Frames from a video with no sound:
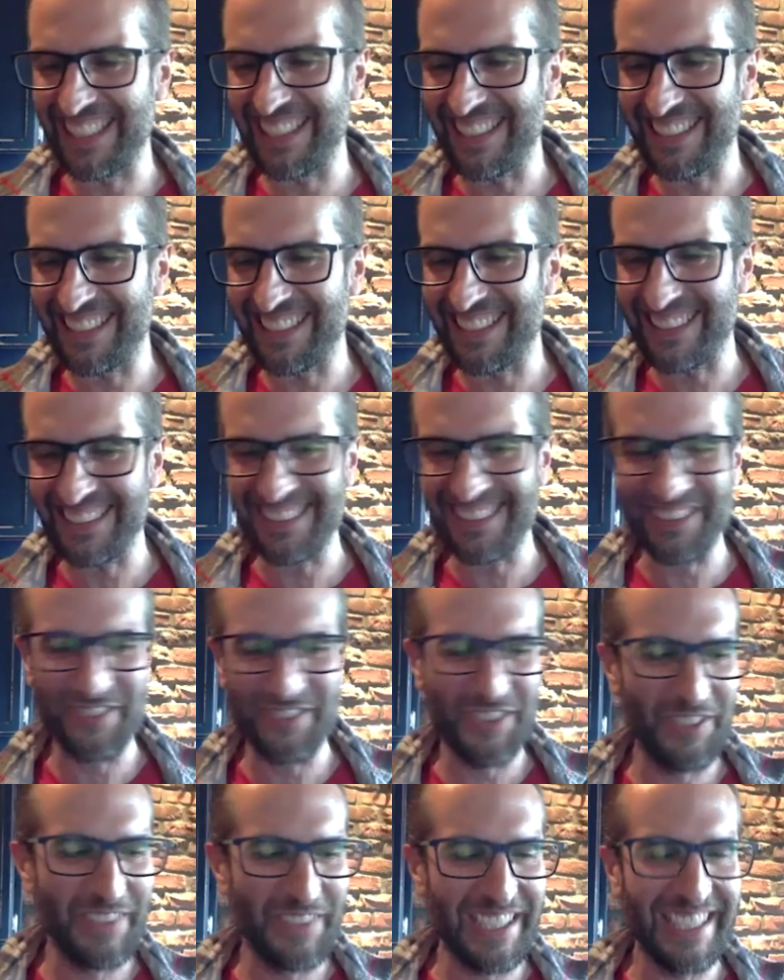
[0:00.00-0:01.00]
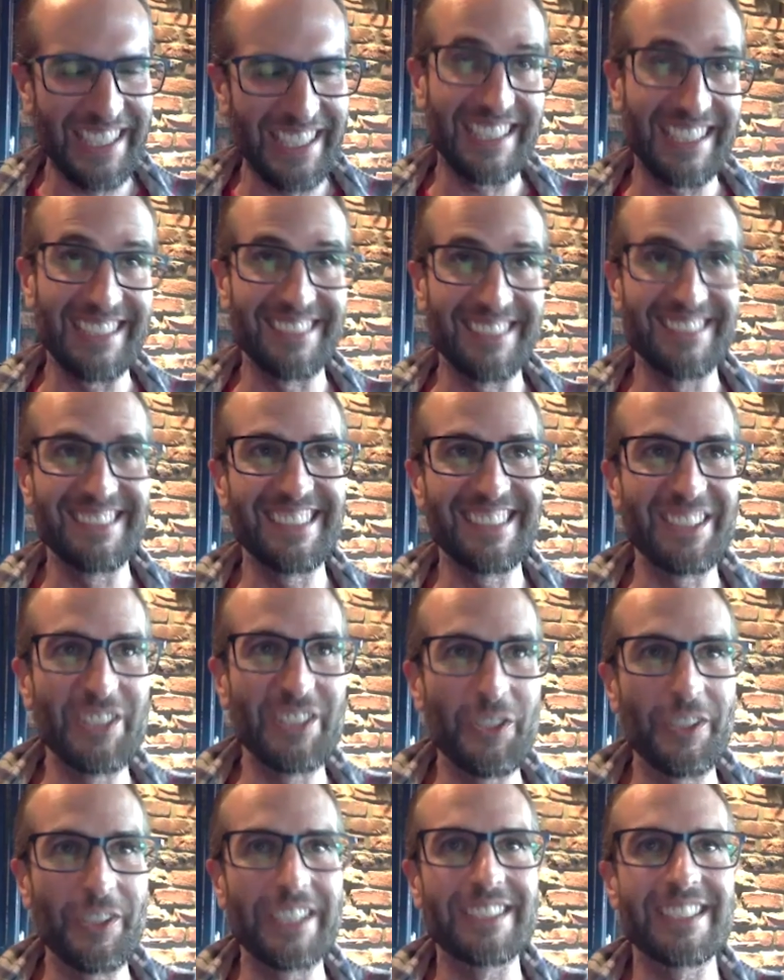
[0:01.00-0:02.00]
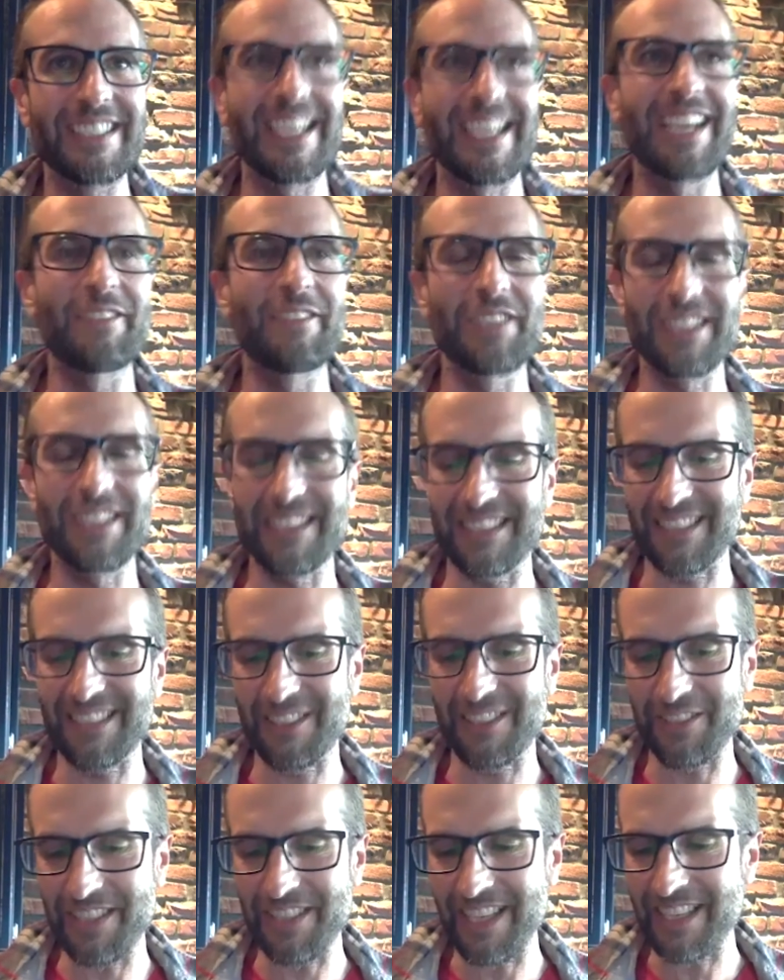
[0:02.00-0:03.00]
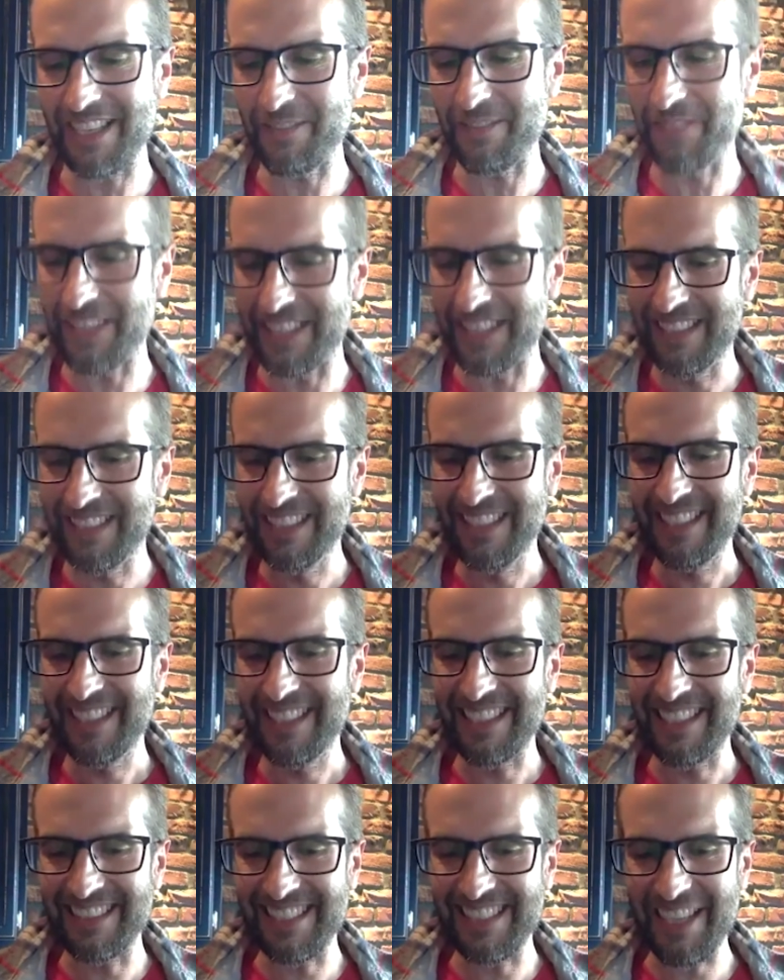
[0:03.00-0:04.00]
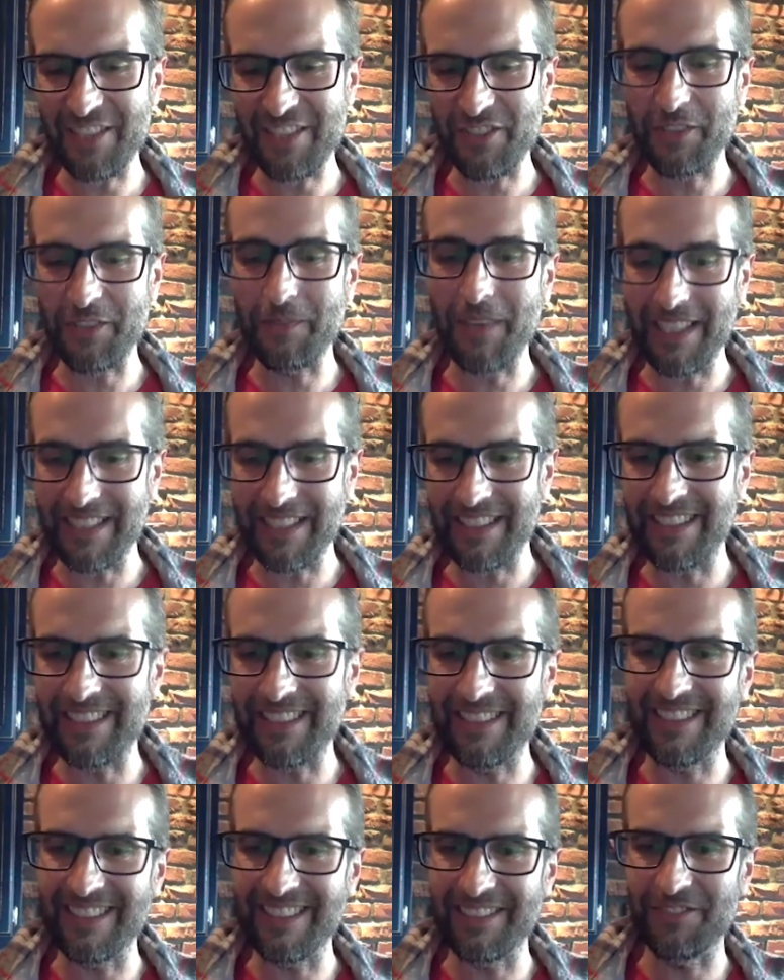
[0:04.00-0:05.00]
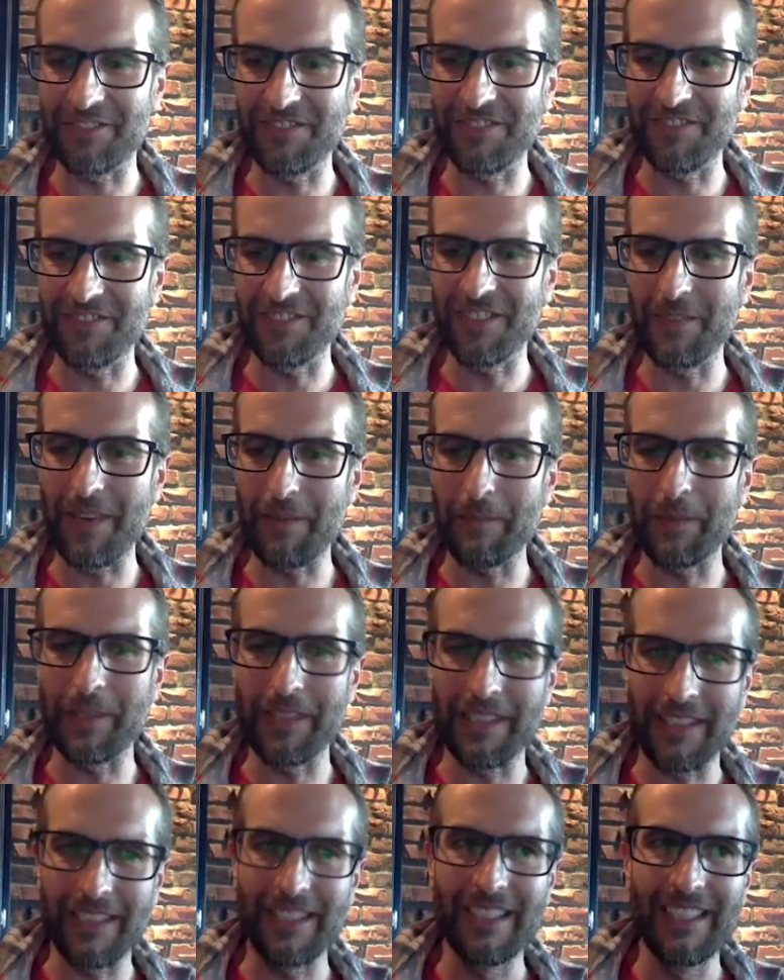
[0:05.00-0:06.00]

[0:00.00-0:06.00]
It, it will be a, a joyous time once this is all done, but it's a nice reminder to remember